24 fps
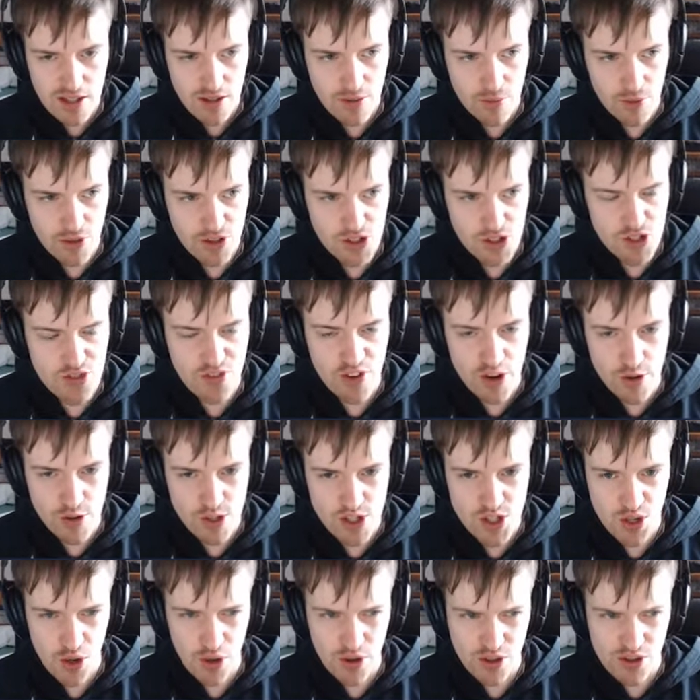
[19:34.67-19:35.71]
Want to just
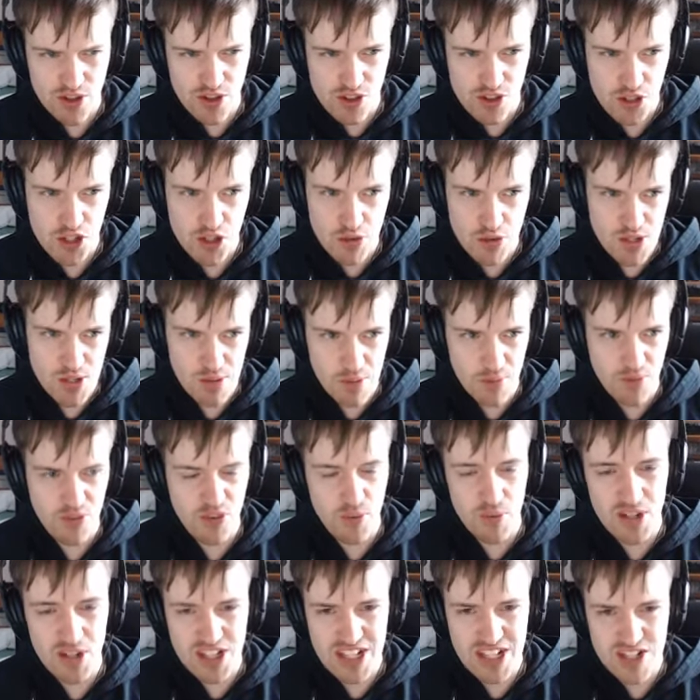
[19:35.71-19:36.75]
focus on shooting them
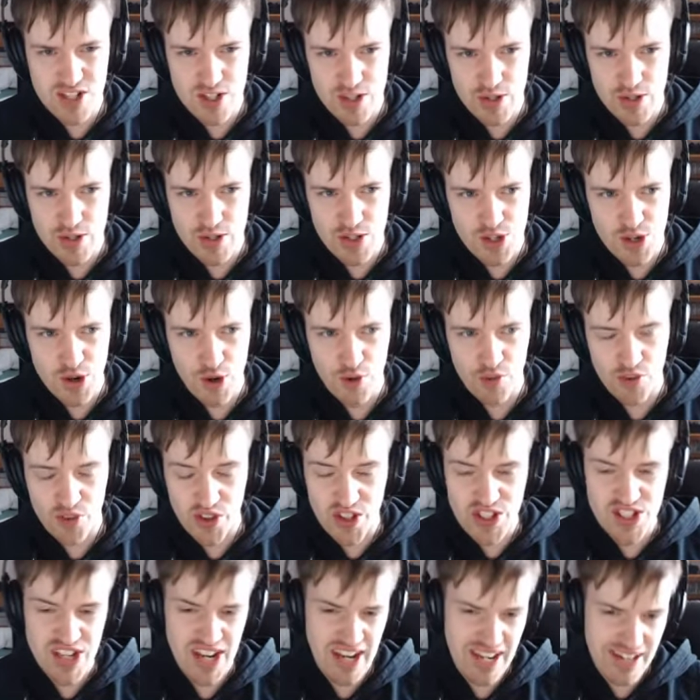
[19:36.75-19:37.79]
from a distance and
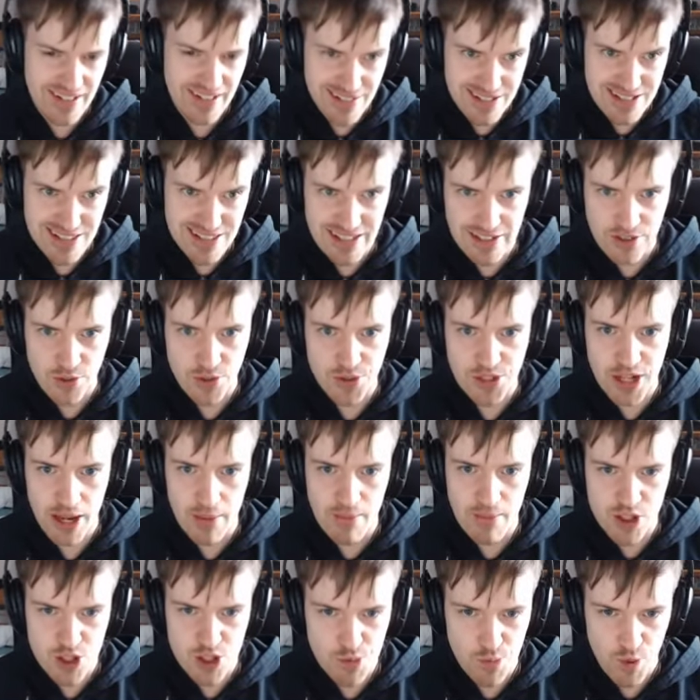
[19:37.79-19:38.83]
hopefully taking as little
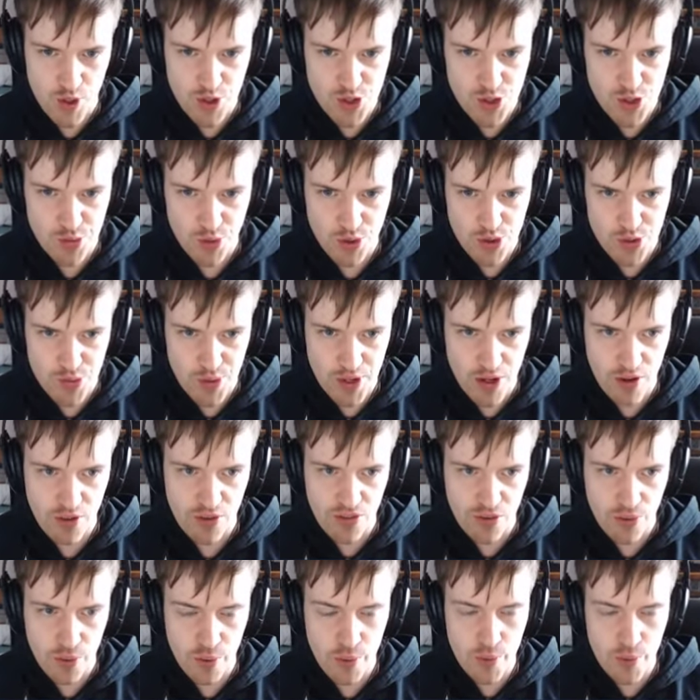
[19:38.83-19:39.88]
damage as possible as we go
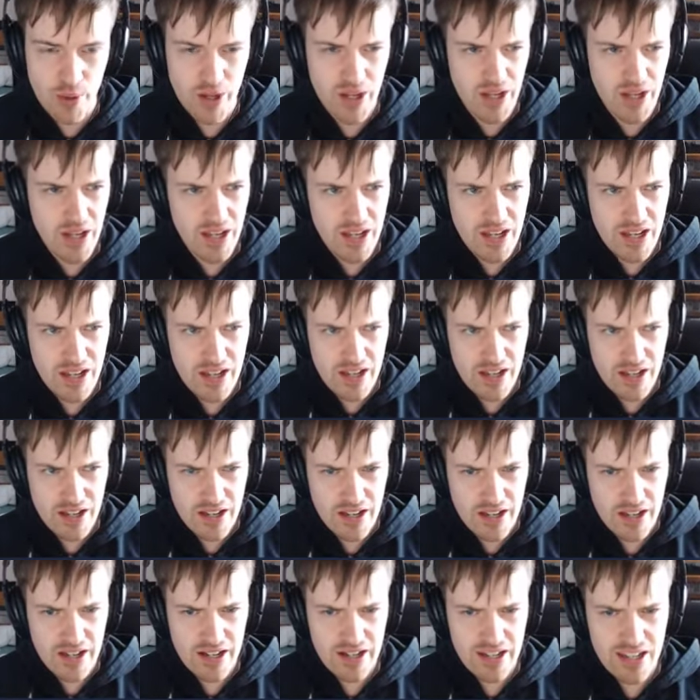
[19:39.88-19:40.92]
through.
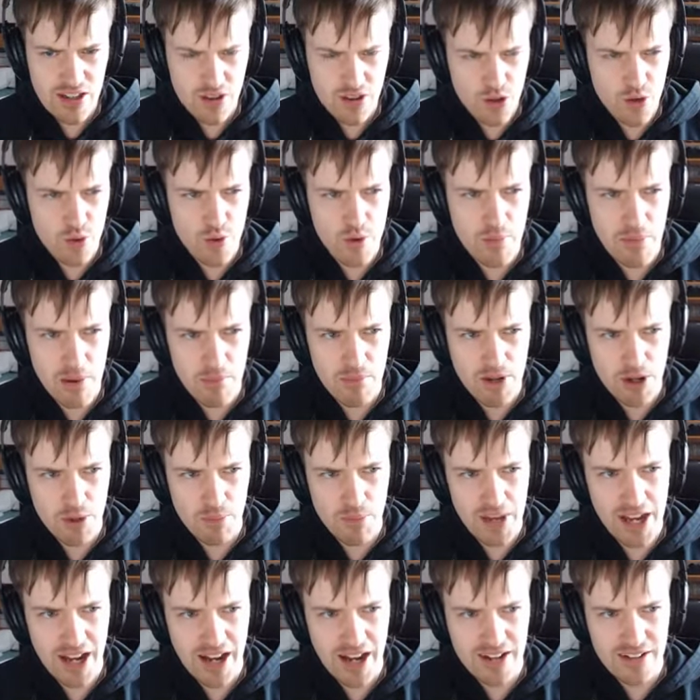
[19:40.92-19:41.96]
Uh, kill a crew member could
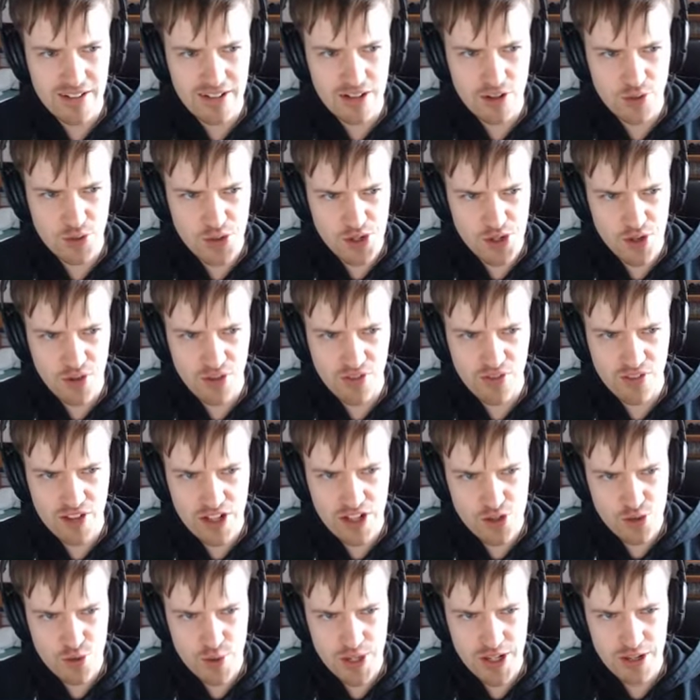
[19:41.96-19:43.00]
be handy, and also the
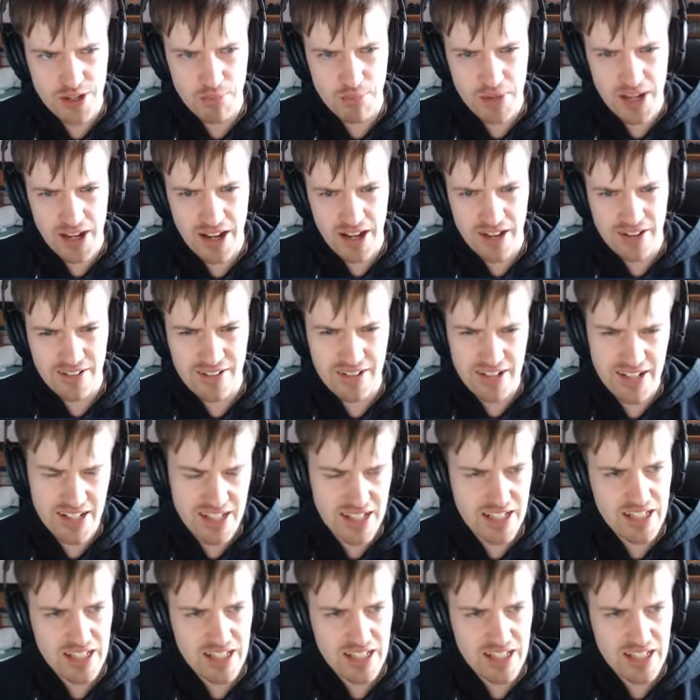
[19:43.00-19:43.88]
victory could be handy.